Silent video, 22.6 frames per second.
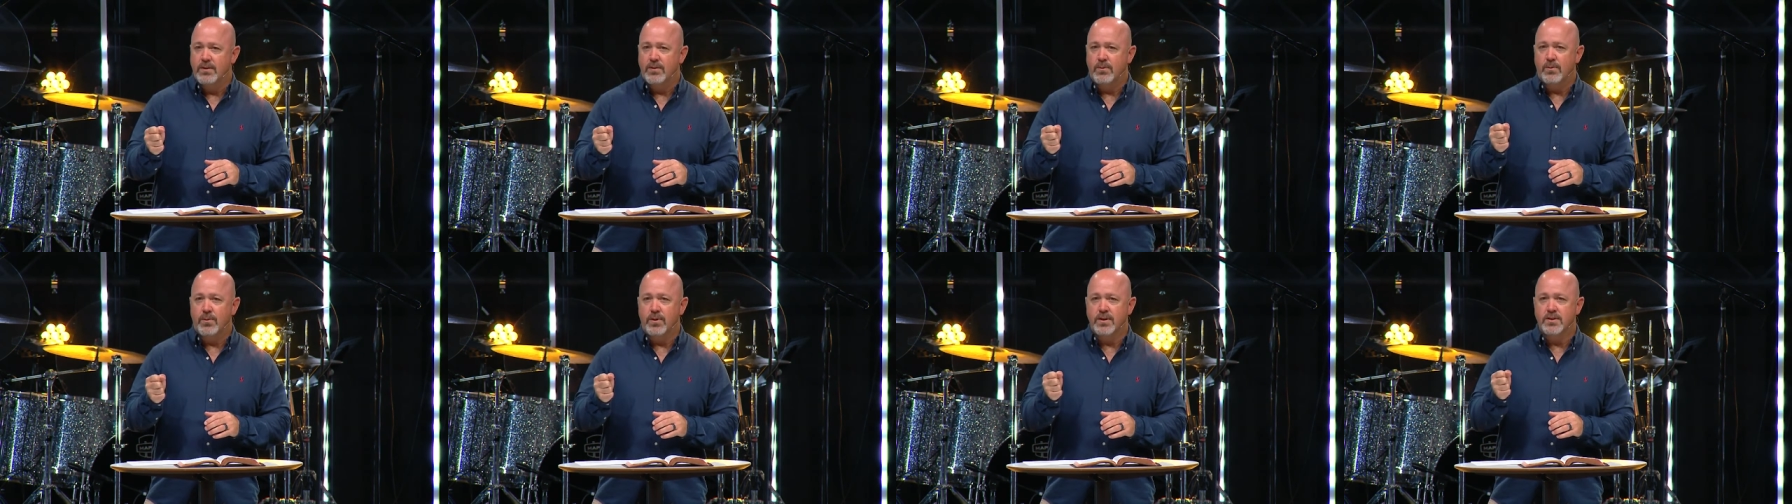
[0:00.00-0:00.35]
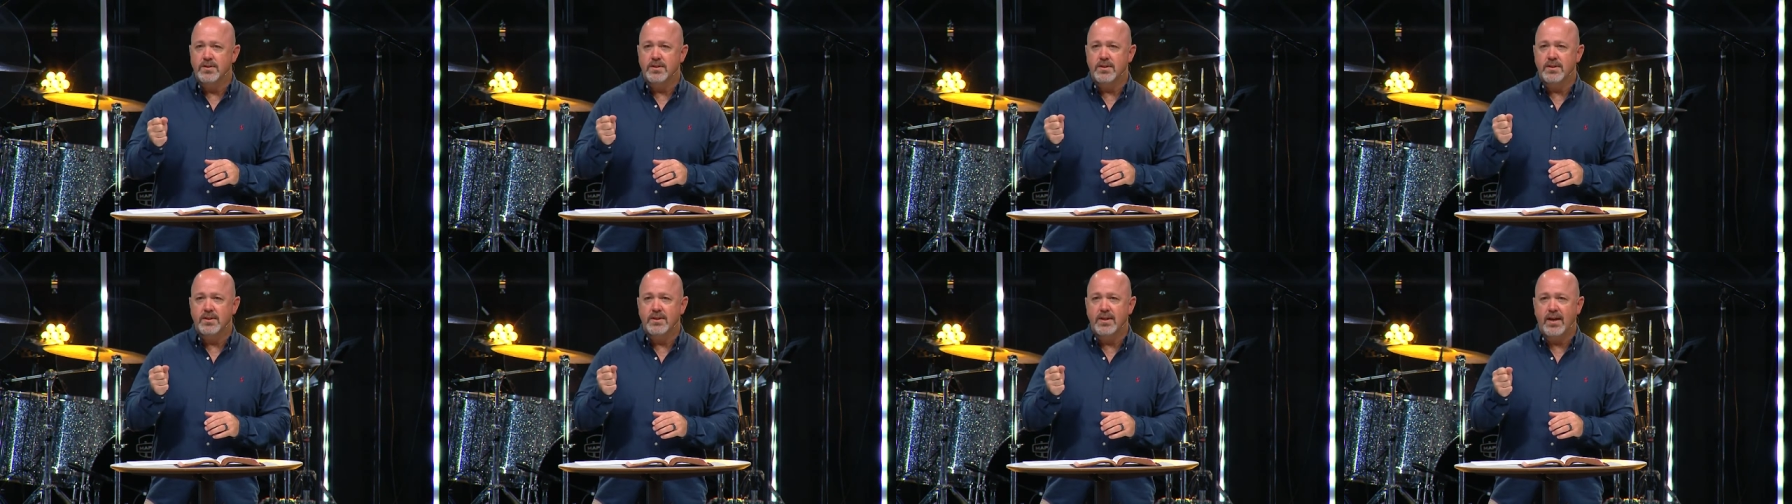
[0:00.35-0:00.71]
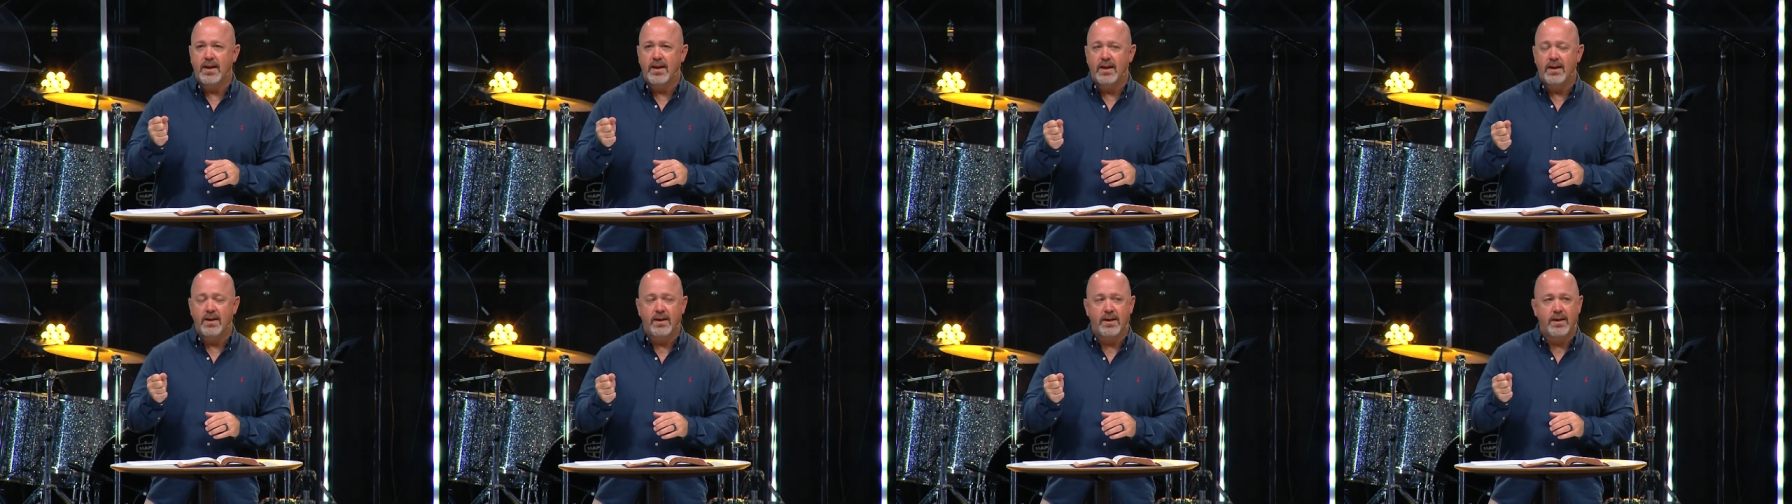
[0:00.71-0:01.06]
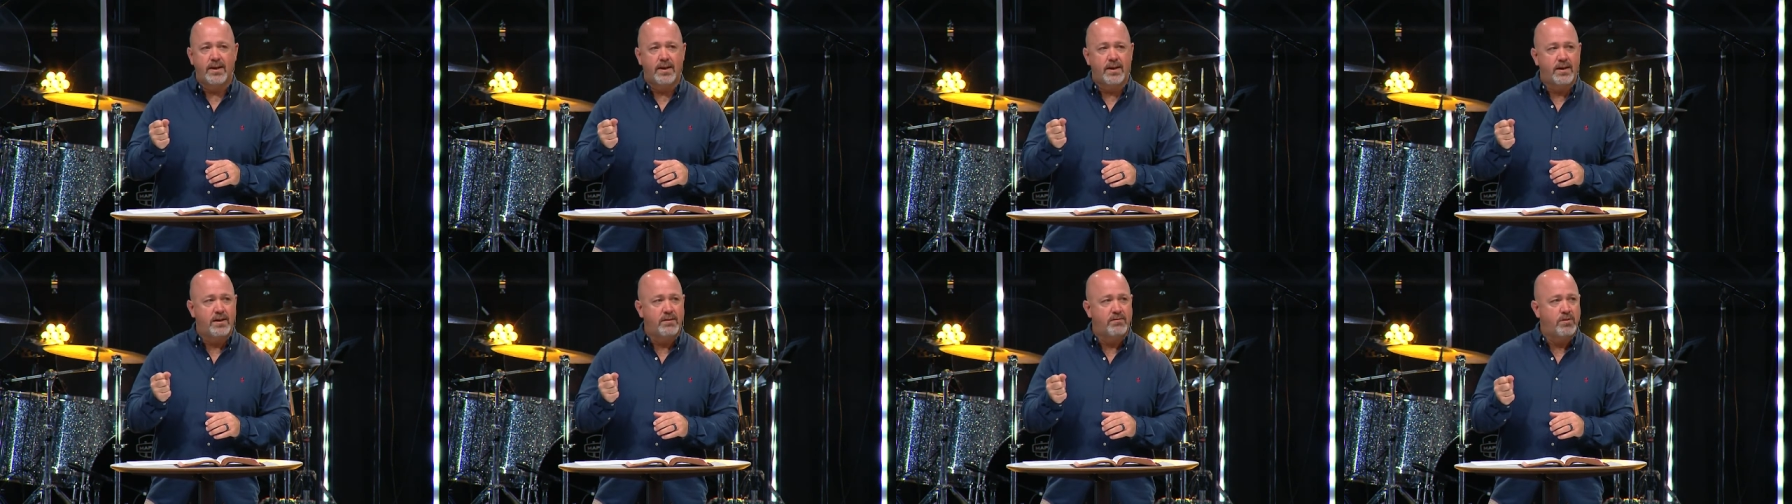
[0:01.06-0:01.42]
Was it the
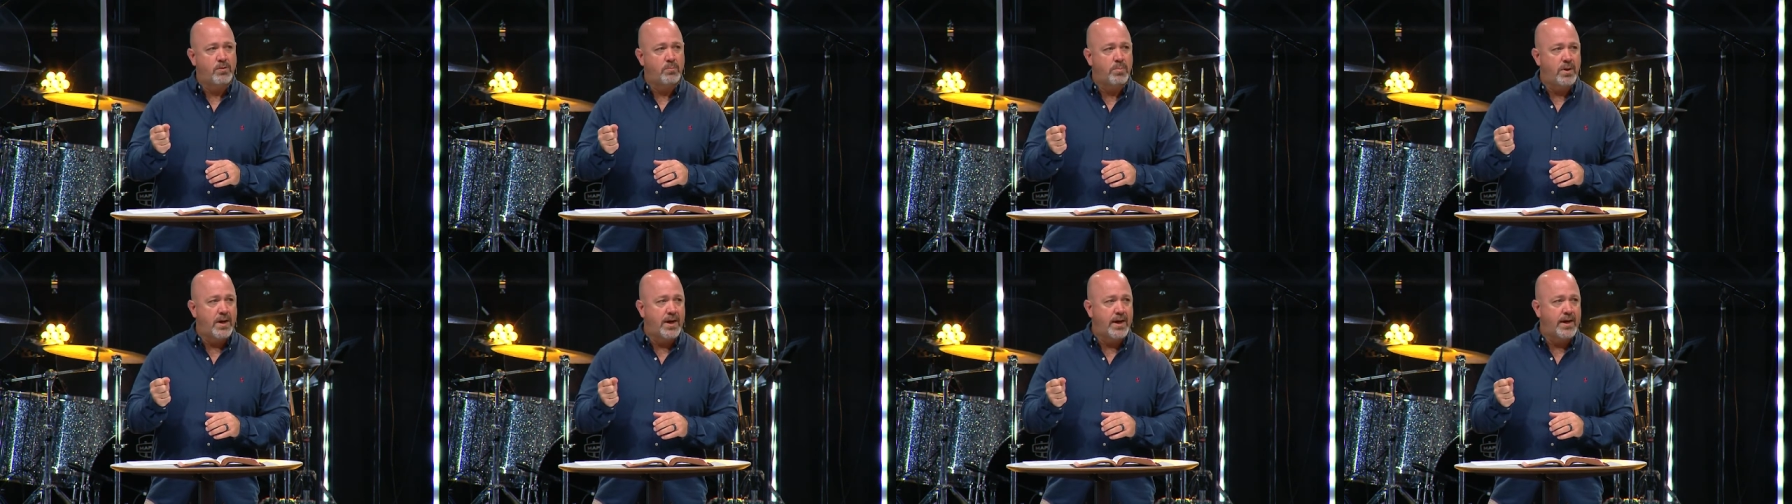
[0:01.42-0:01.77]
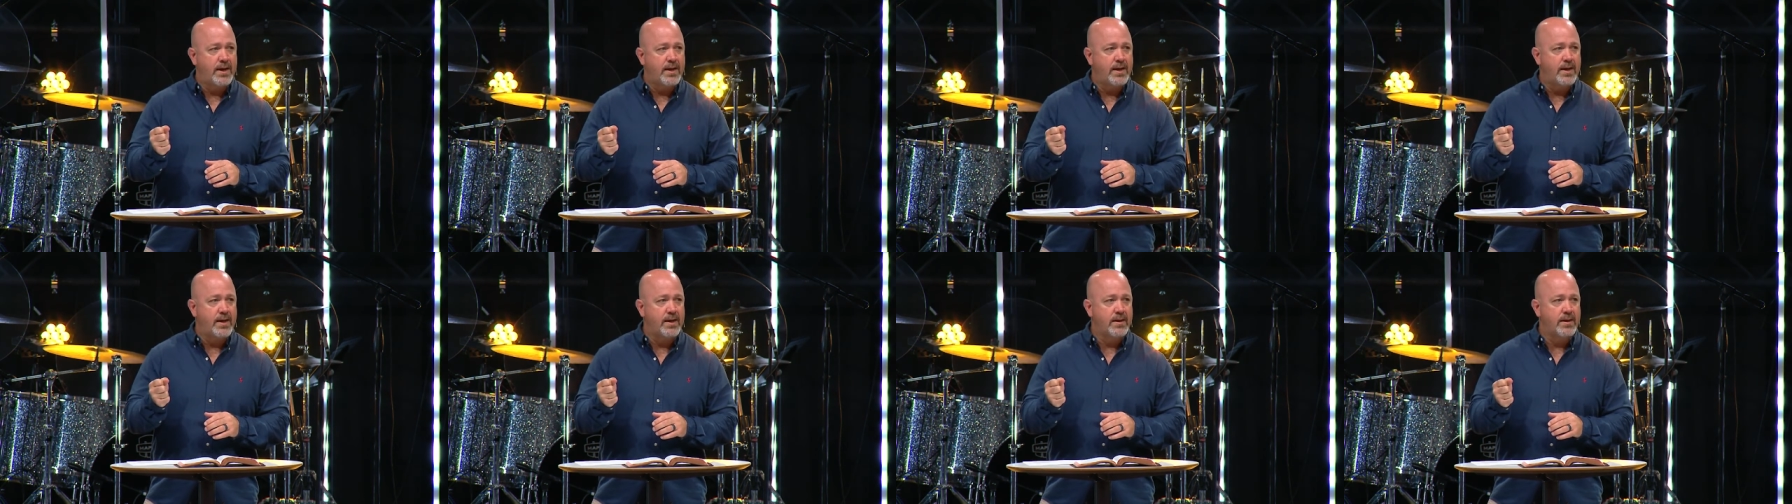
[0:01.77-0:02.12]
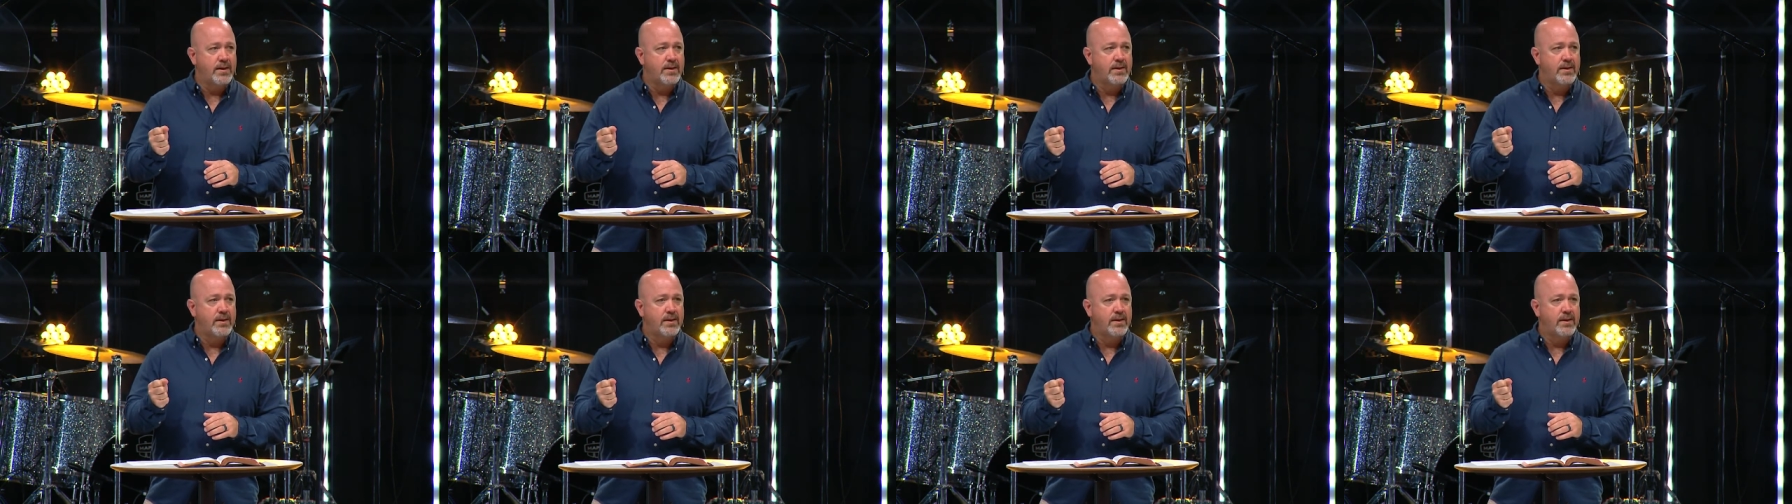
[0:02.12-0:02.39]
area of abiding?